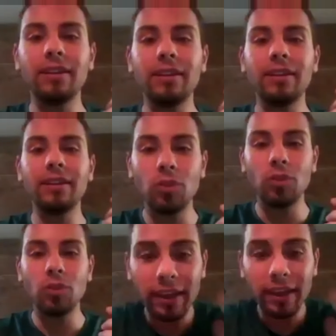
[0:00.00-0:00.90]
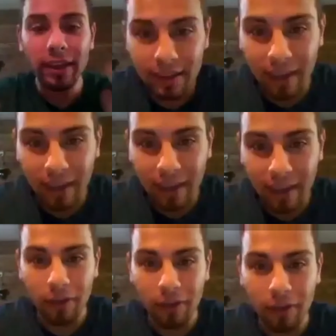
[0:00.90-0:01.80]
doing these stuff
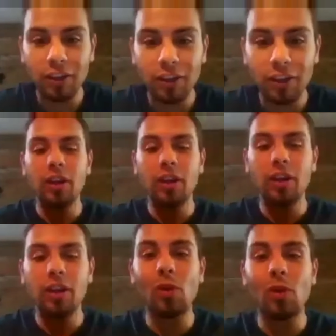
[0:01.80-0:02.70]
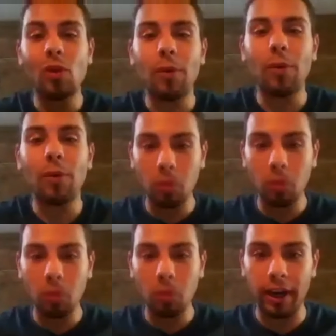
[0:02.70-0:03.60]
that you are now
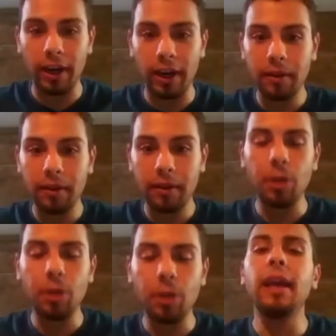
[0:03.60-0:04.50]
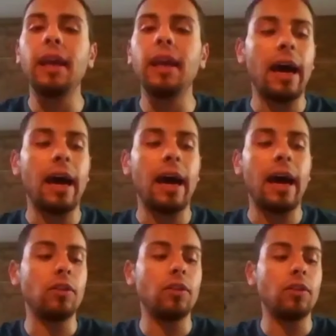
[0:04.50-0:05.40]
exploring with me and with
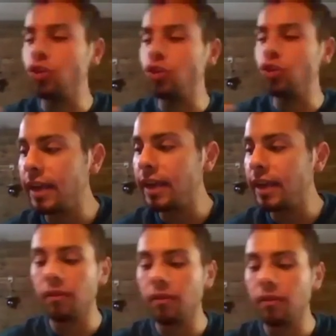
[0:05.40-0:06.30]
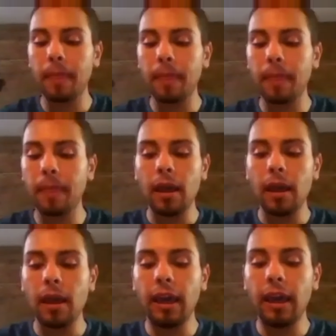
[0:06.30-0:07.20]
yourself
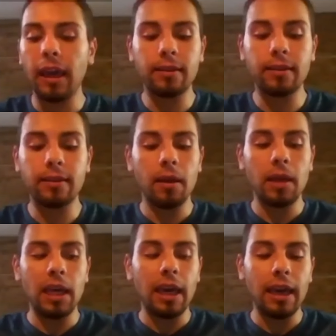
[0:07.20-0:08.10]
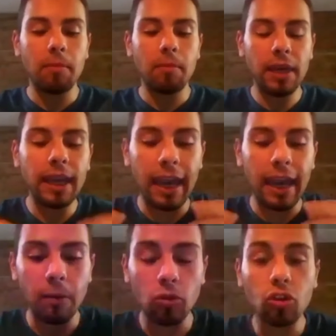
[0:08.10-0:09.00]
is being able
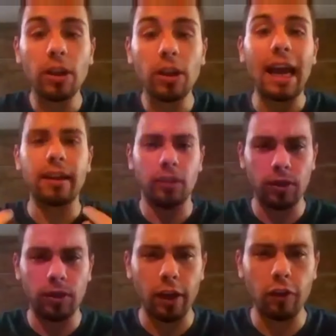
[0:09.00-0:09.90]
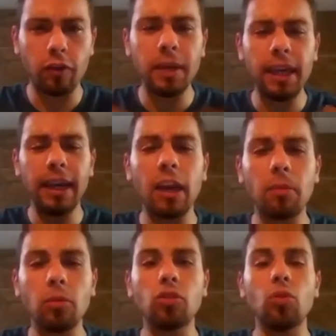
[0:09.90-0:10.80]
to relax yourself, being able
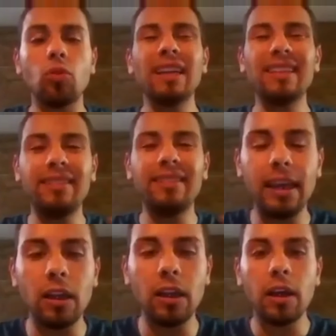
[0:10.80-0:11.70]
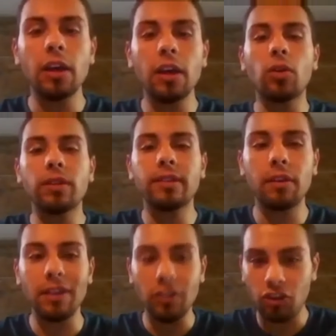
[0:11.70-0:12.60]
to deal yourself
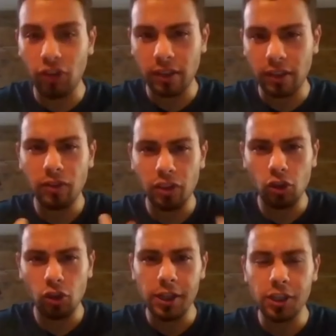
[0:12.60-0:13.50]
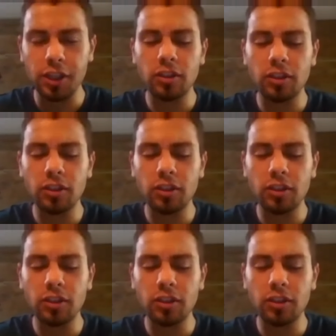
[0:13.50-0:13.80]
in stressful situations